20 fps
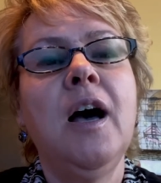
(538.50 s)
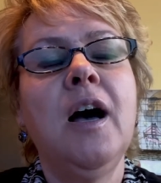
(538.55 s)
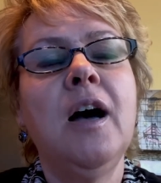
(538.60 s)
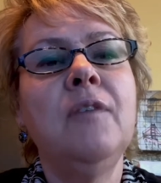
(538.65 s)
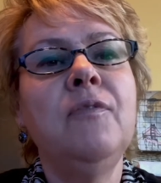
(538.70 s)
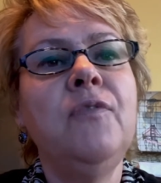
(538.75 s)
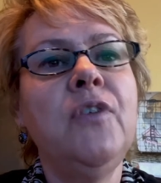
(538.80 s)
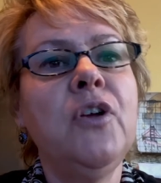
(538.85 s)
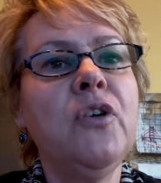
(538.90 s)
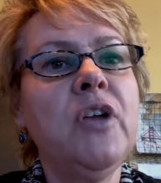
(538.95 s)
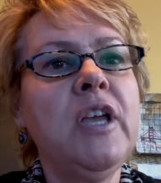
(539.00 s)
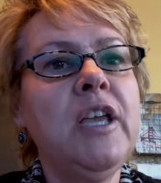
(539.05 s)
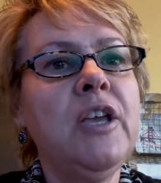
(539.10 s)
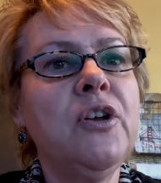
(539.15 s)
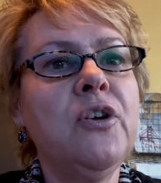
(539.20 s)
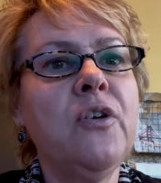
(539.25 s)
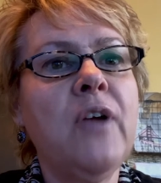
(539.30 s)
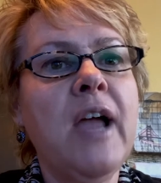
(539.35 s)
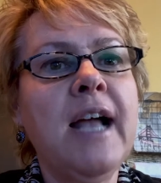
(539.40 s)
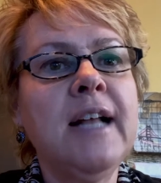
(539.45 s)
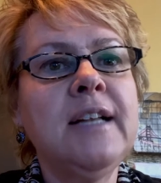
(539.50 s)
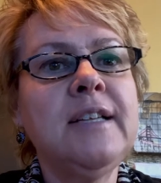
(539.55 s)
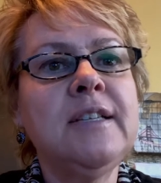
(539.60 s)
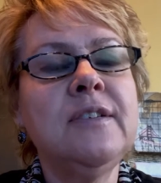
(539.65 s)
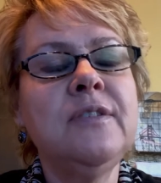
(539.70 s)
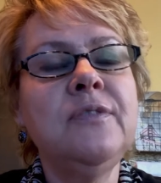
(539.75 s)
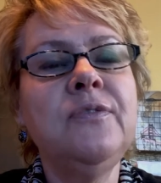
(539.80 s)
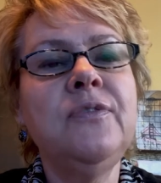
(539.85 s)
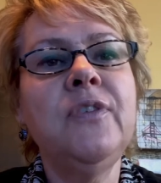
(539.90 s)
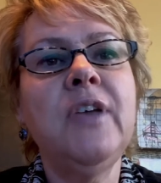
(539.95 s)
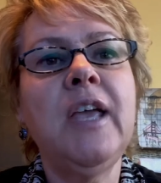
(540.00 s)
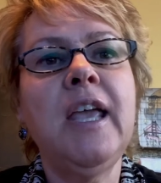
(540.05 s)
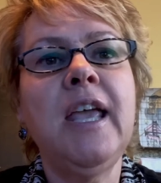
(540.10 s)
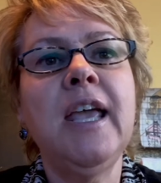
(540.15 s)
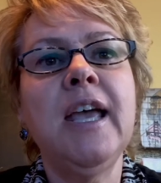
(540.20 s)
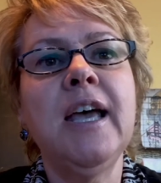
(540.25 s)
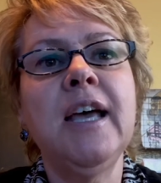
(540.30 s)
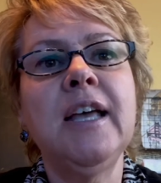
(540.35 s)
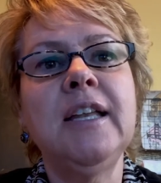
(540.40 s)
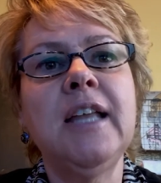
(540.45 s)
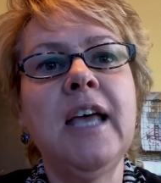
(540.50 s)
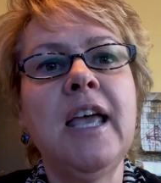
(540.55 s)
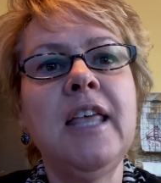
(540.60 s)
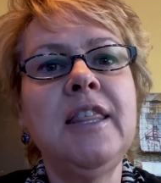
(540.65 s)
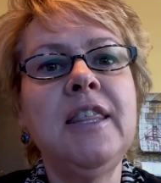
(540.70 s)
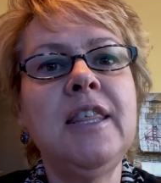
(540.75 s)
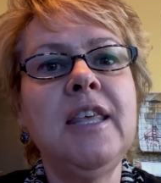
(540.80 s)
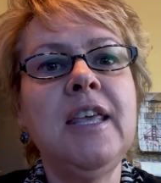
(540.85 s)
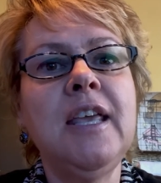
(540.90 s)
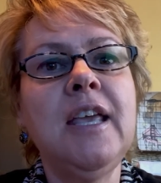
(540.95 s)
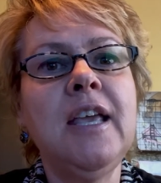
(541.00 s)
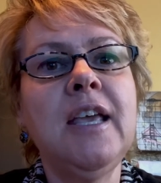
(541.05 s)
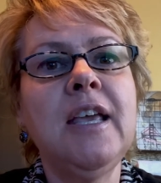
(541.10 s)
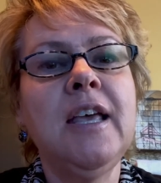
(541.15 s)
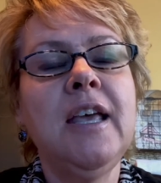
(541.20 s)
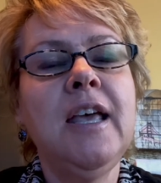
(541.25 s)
very interactive, and I think